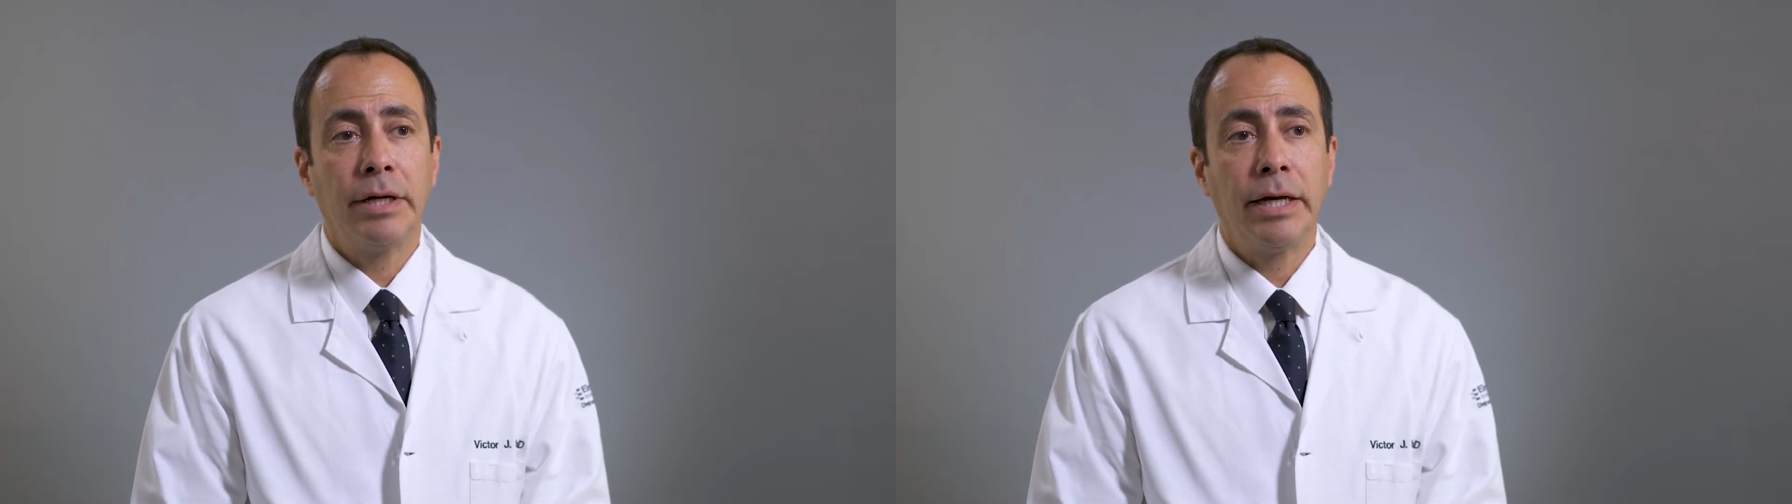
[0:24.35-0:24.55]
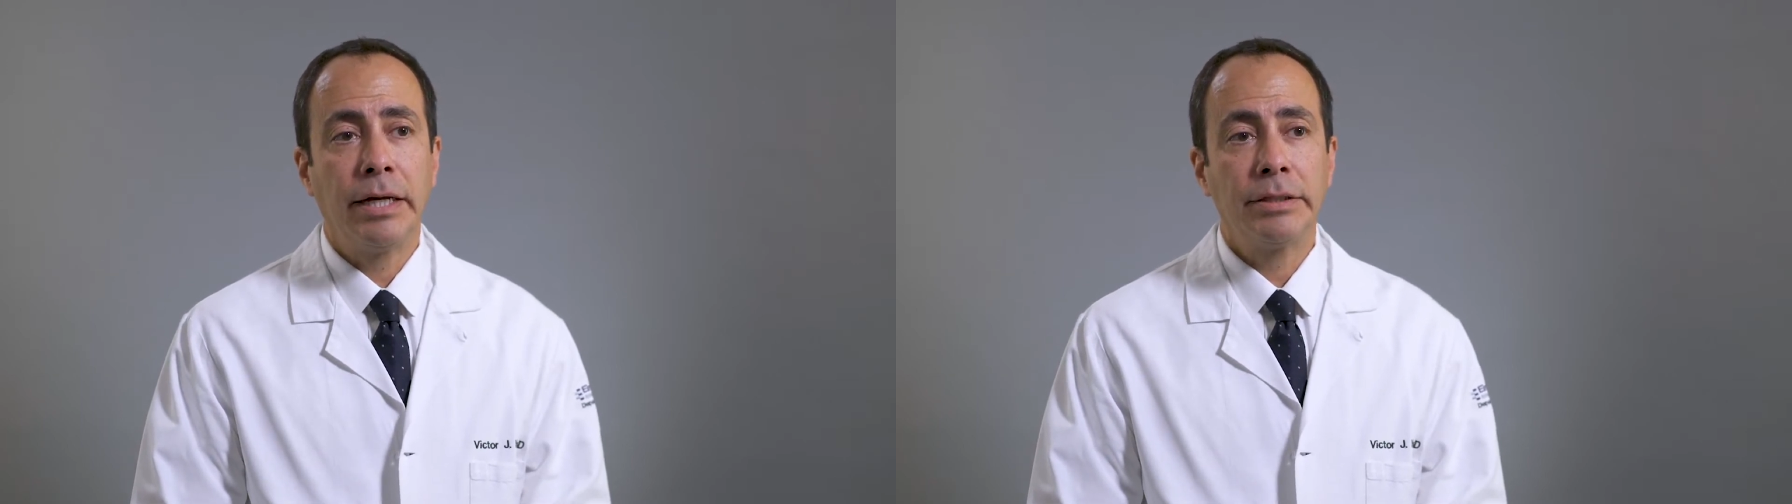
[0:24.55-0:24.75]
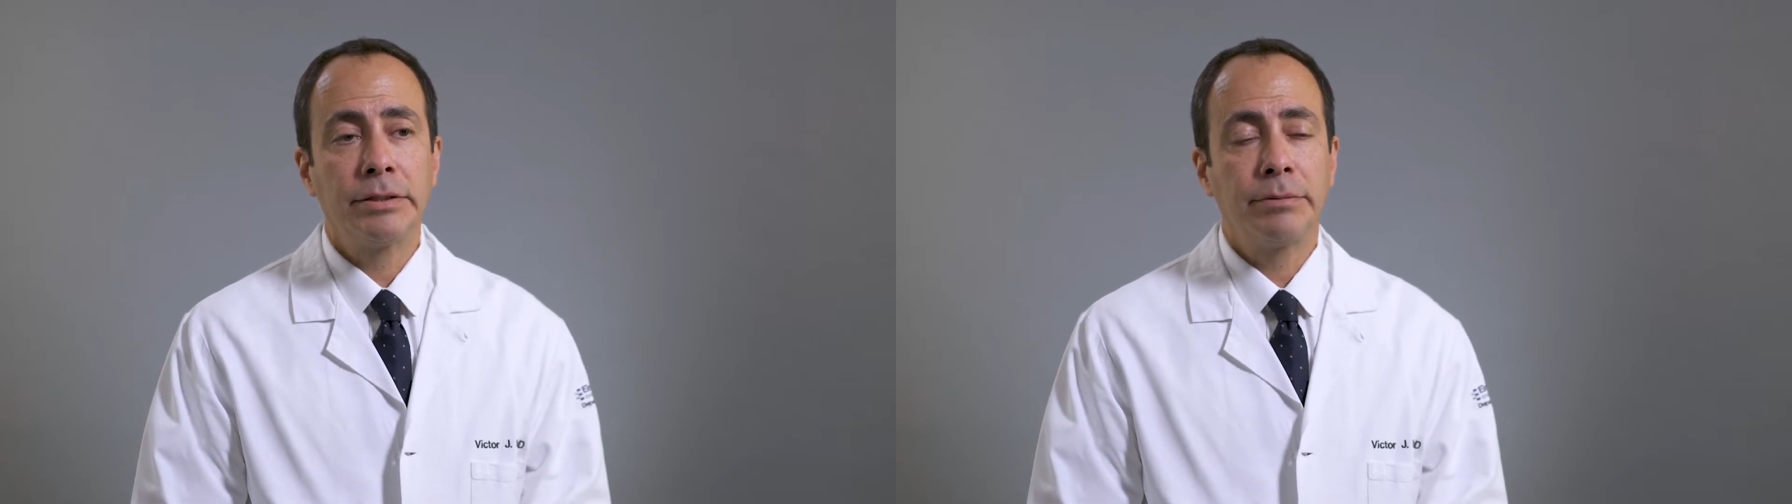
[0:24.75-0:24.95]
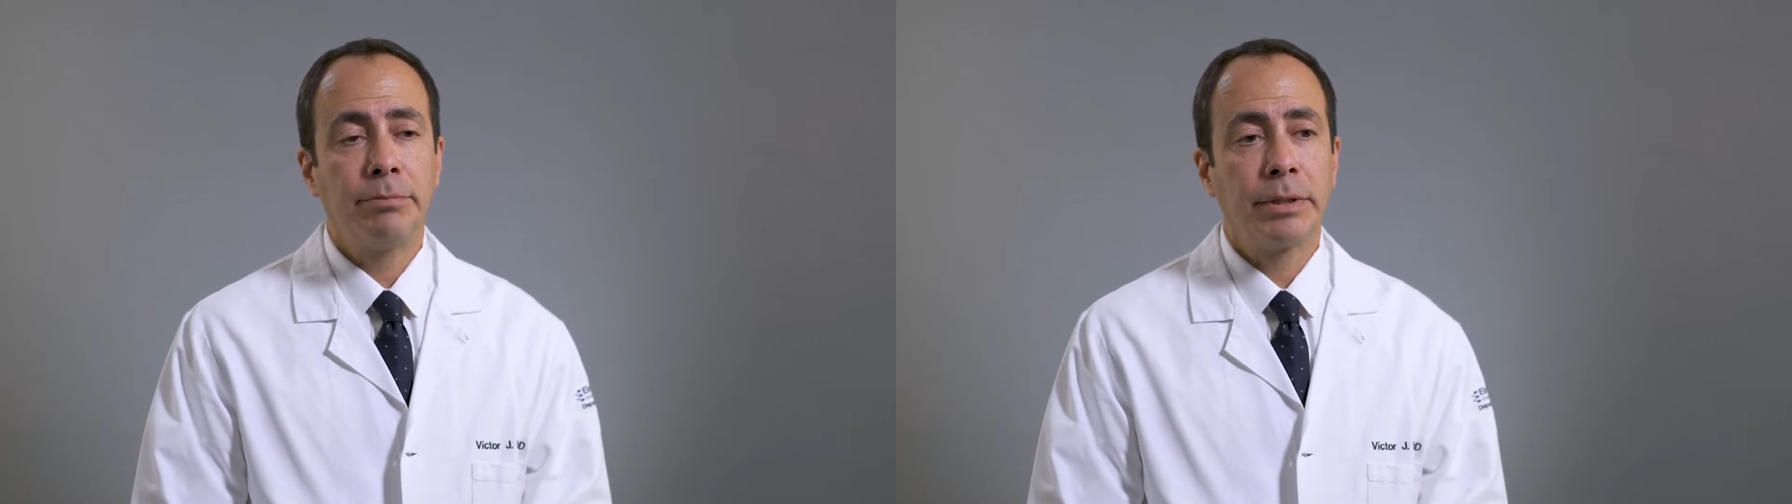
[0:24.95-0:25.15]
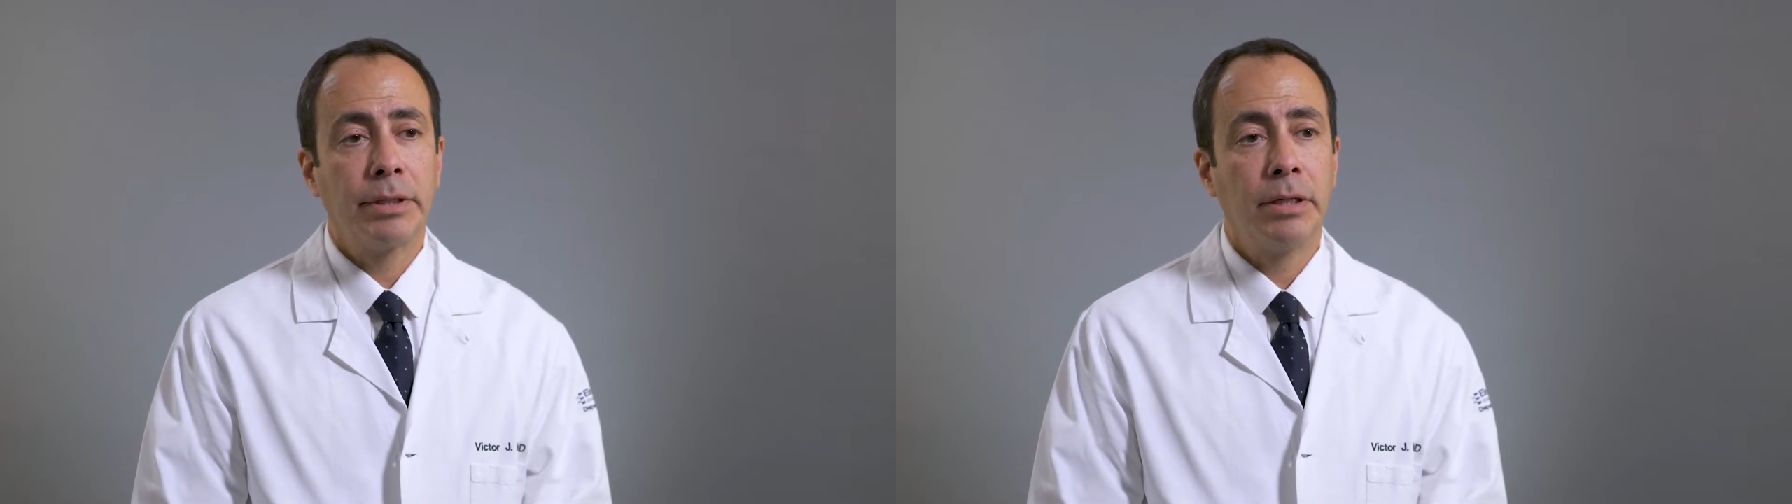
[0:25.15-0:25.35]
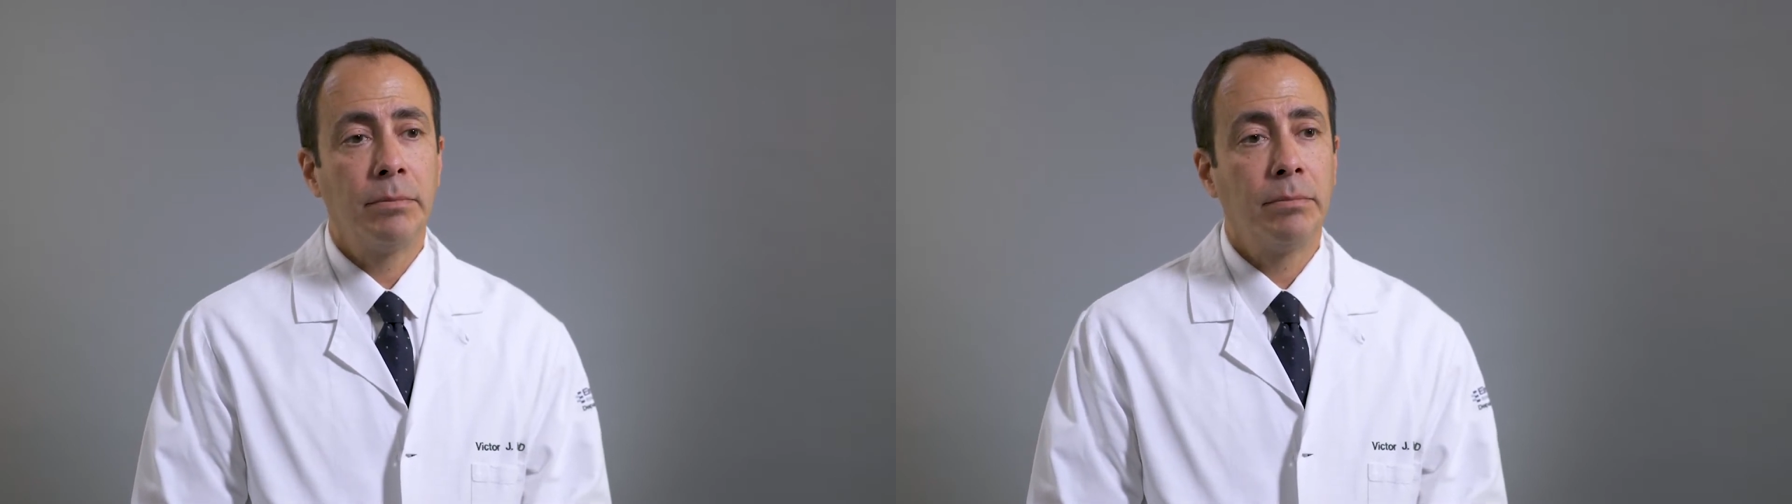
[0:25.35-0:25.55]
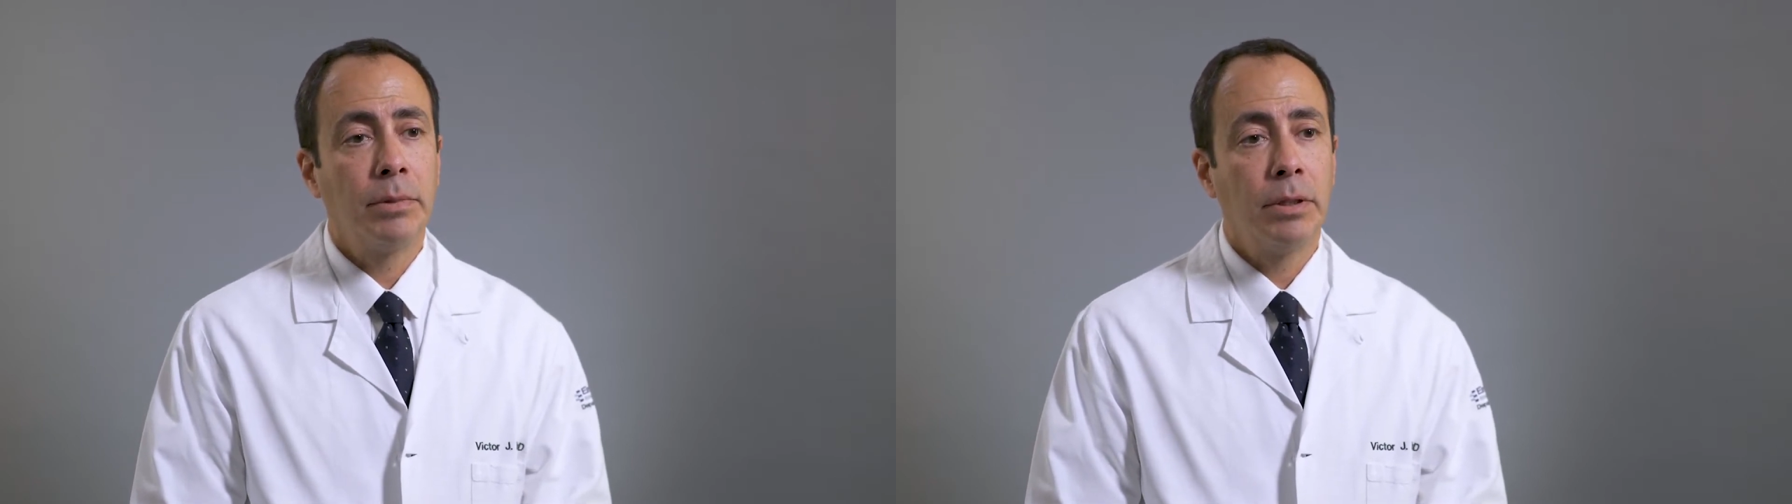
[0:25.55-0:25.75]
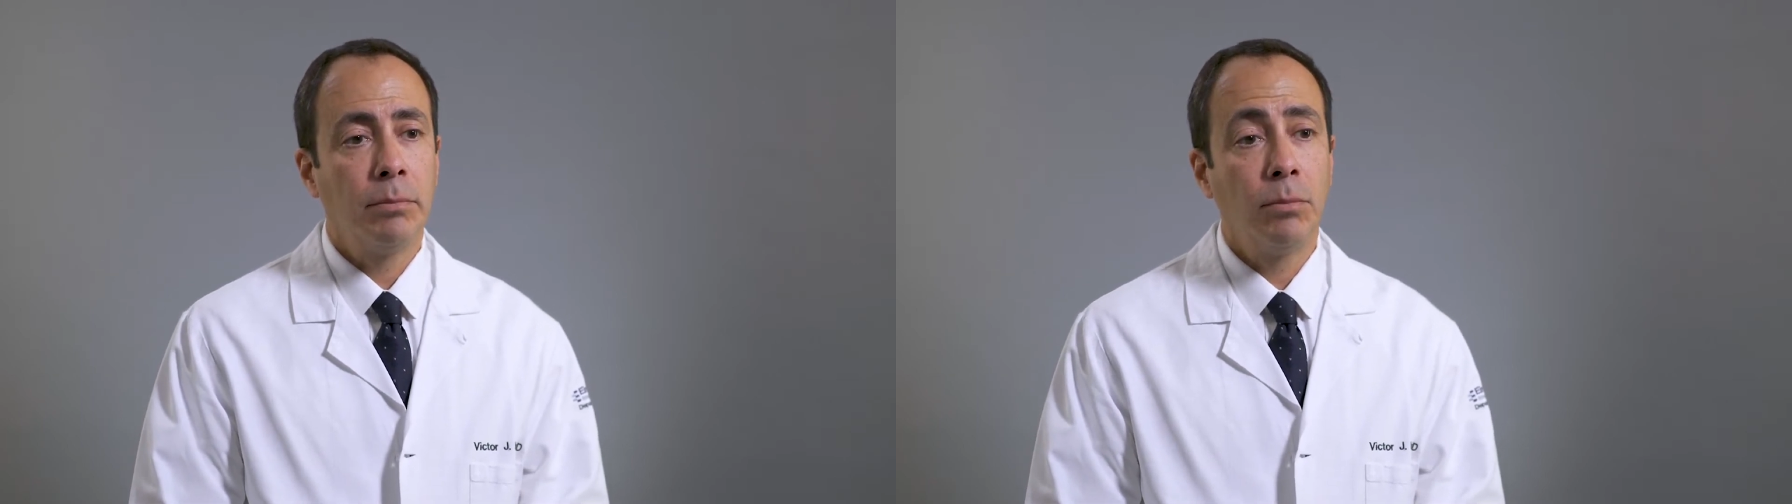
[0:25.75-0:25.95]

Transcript: has become